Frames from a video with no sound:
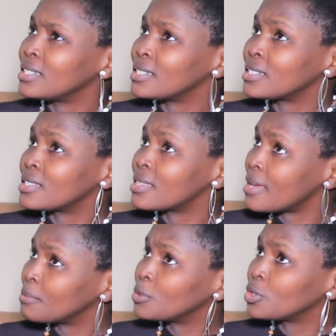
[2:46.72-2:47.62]
it is
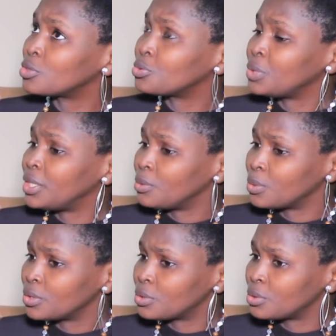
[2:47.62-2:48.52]
them not really
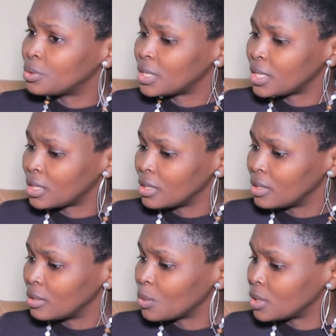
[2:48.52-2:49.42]
wanting
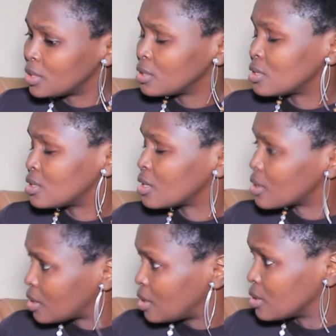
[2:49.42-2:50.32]
to take
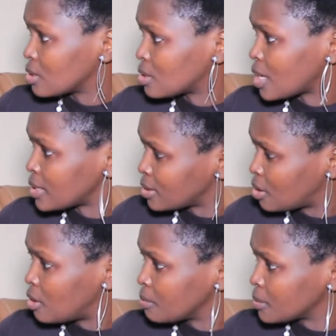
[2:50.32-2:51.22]
things as
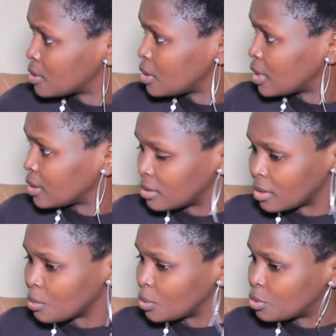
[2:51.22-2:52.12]
it comes? Like
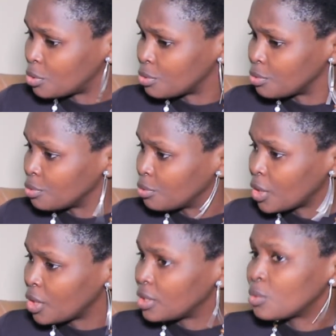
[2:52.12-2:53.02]
they want
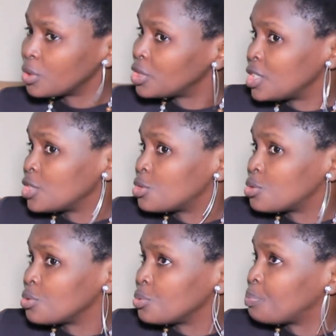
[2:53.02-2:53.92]
it
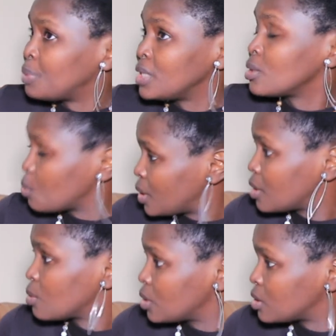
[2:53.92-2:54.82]
to be the
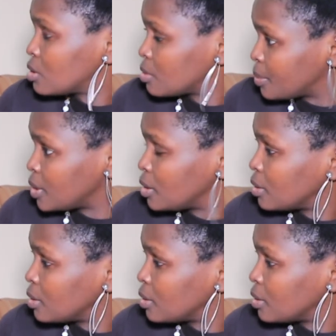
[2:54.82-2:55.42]
way they want it to be?